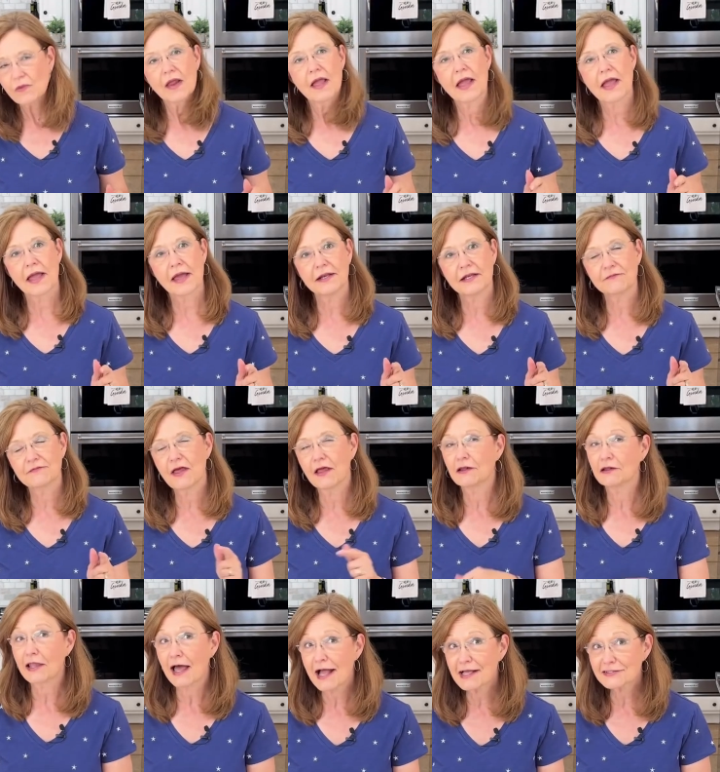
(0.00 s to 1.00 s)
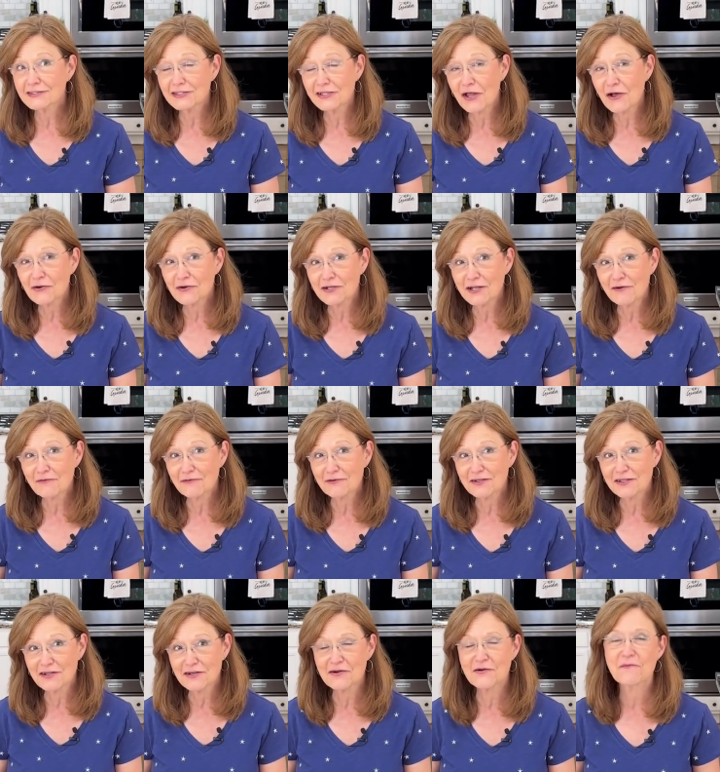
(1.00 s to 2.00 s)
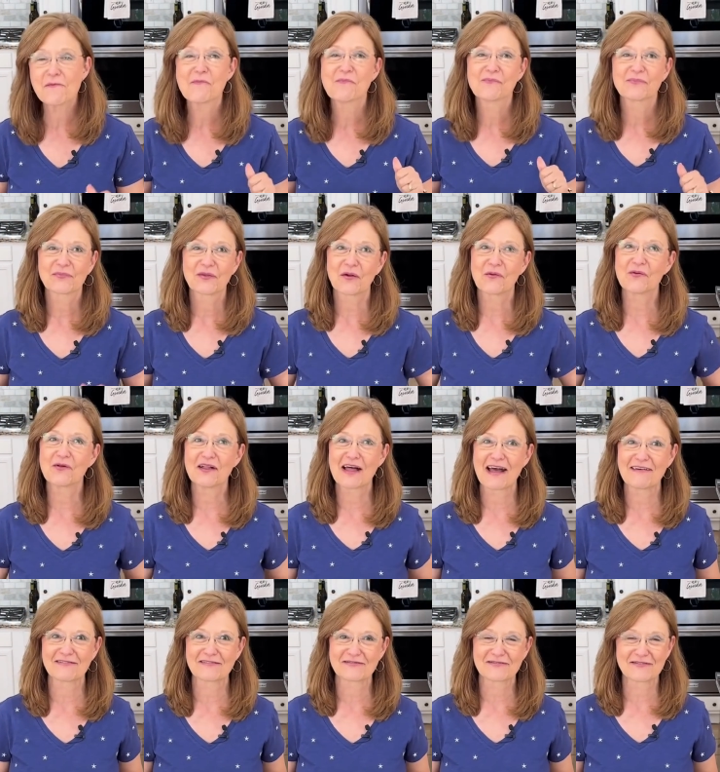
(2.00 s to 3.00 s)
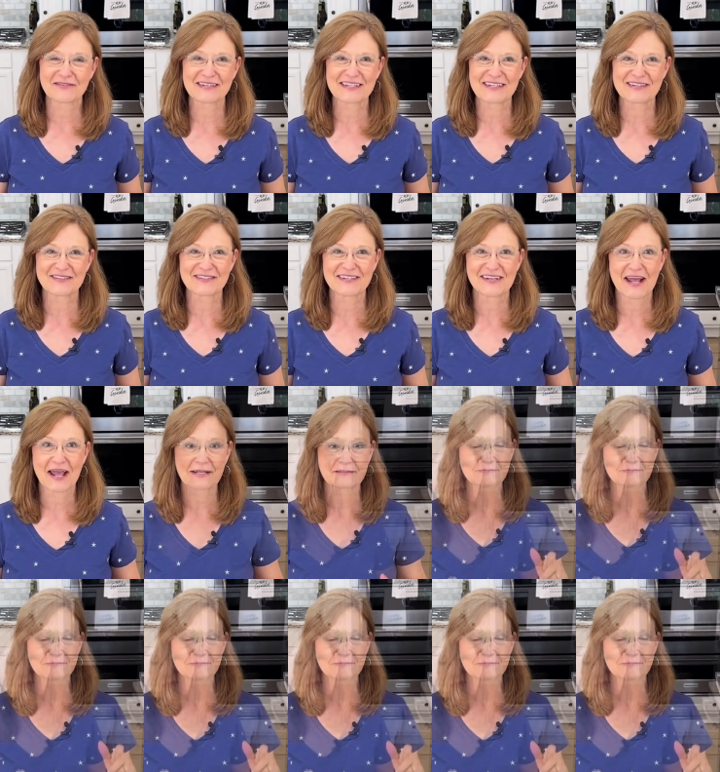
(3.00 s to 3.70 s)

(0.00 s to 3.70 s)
And if they last long enough for dinner, we'll have them for dinner tonight.